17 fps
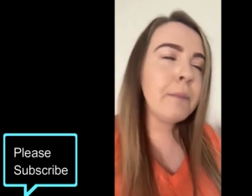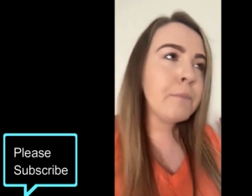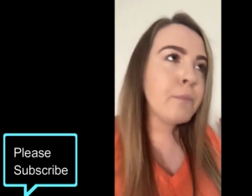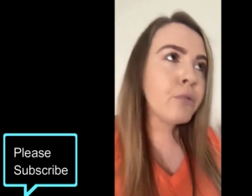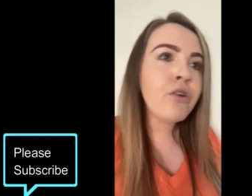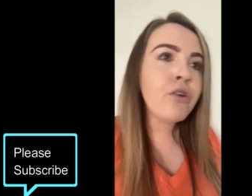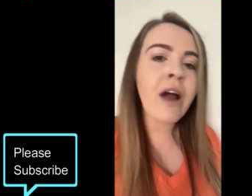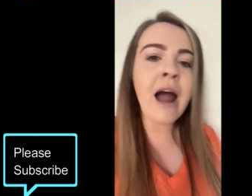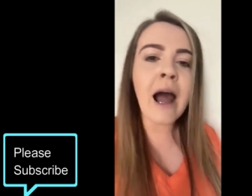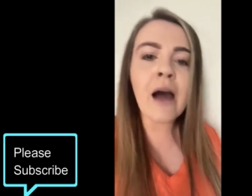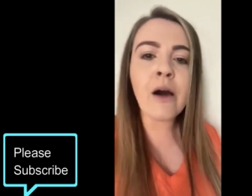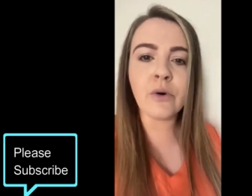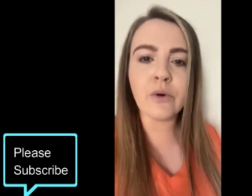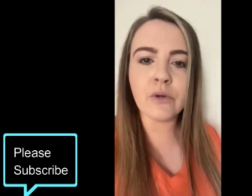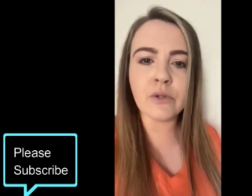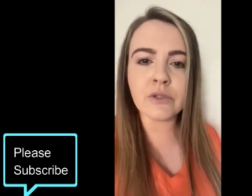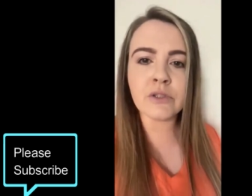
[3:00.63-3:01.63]
Be
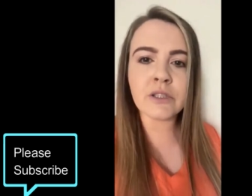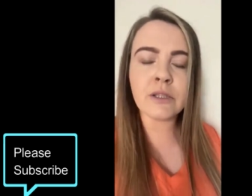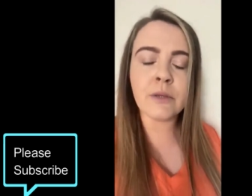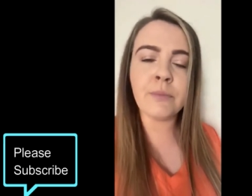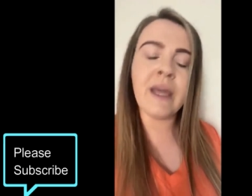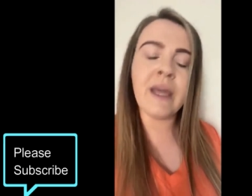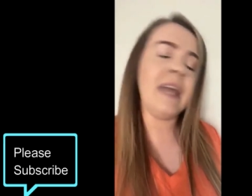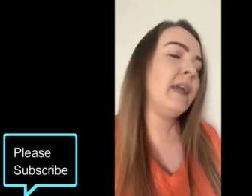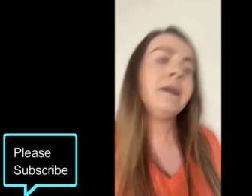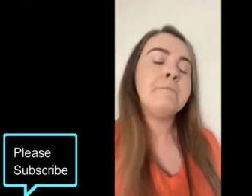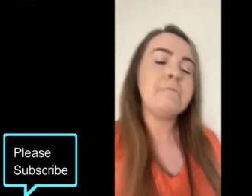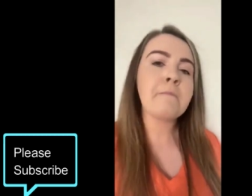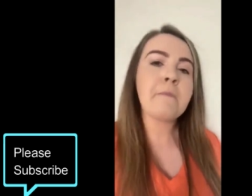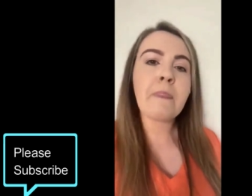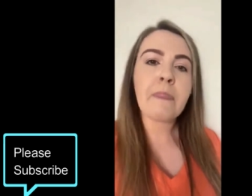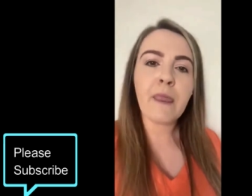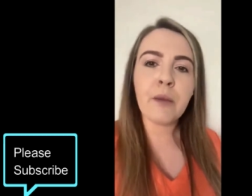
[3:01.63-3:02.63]
proud to be
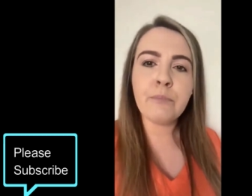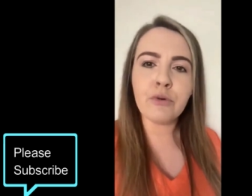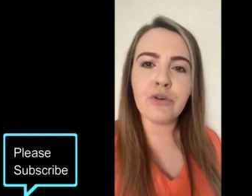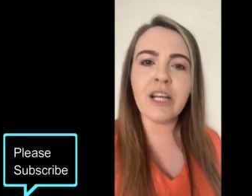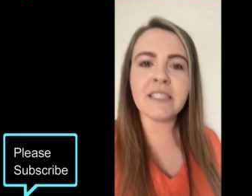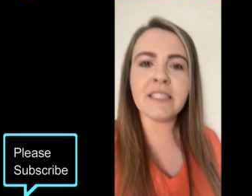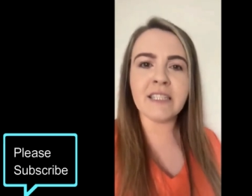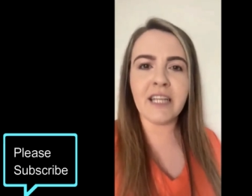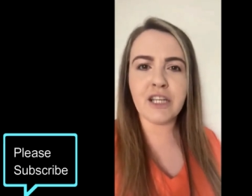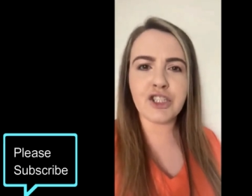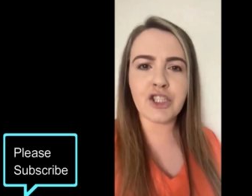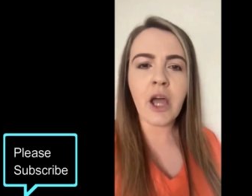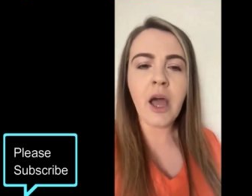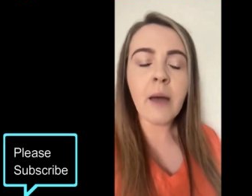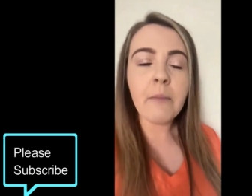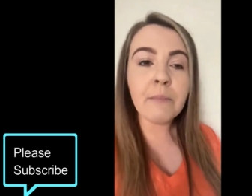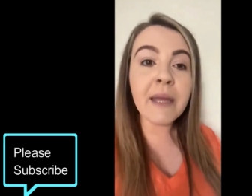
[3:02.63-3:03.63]

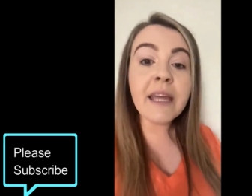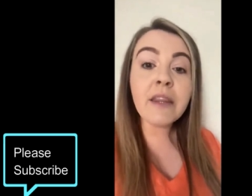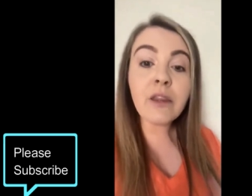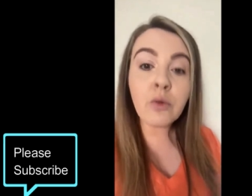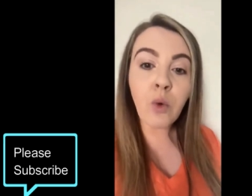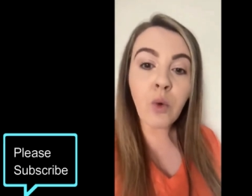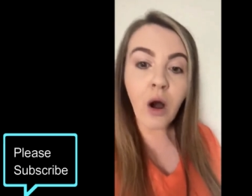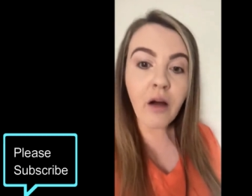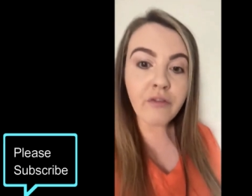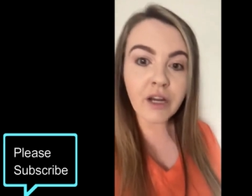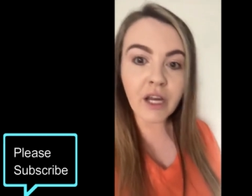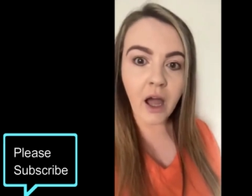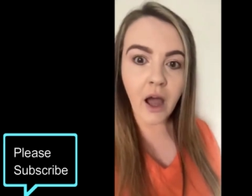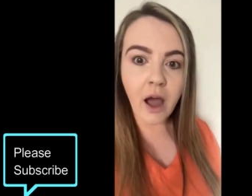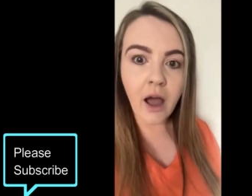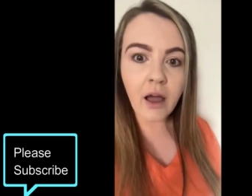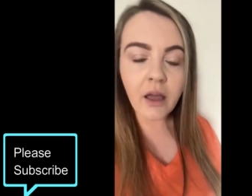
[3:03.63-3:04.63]
British. Be the
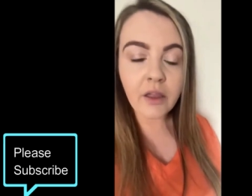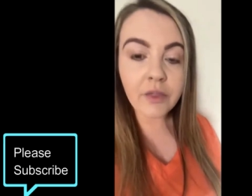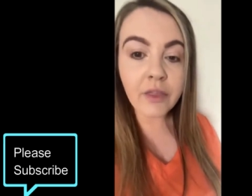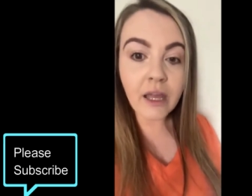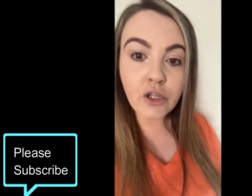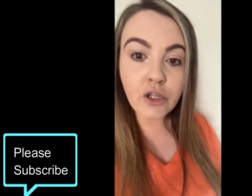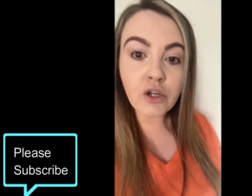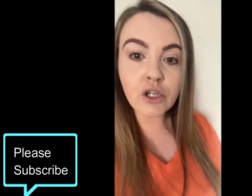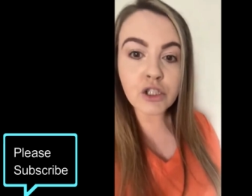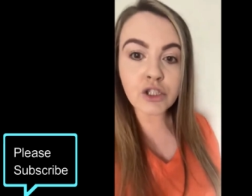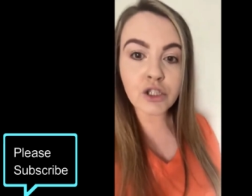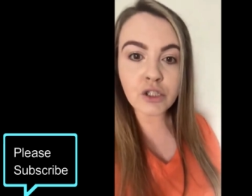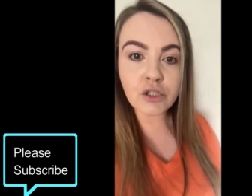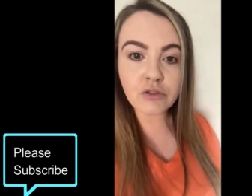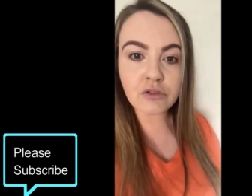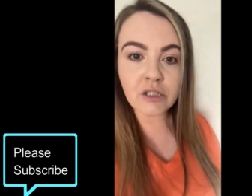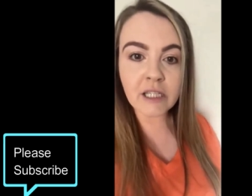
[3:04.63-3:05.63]
warrior that your
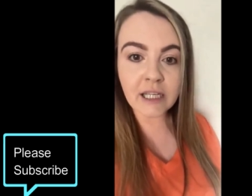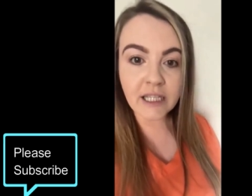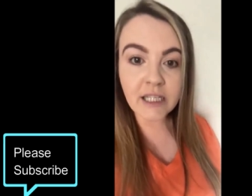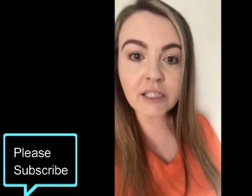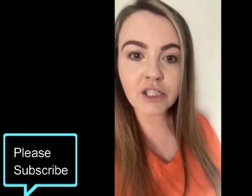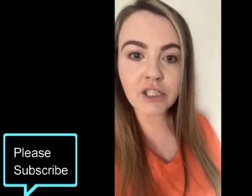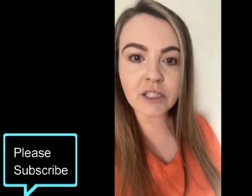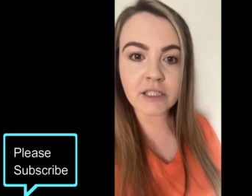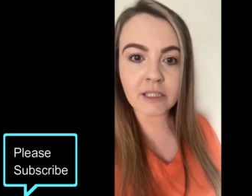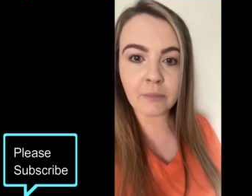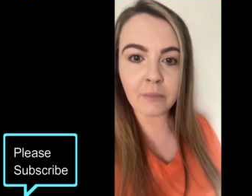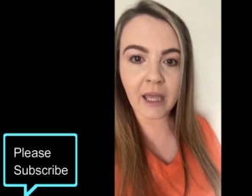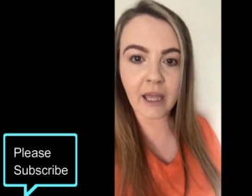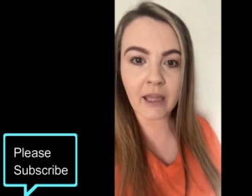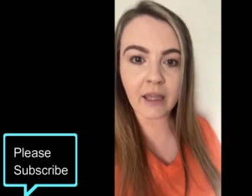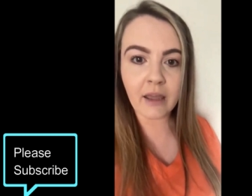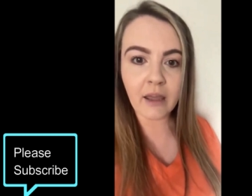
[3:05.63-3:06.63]
children need you to
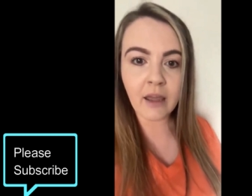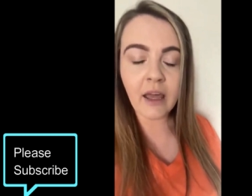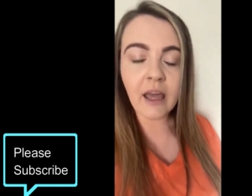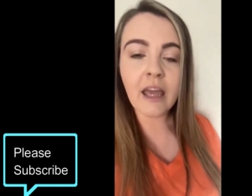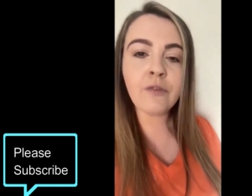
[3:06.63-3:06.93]
be.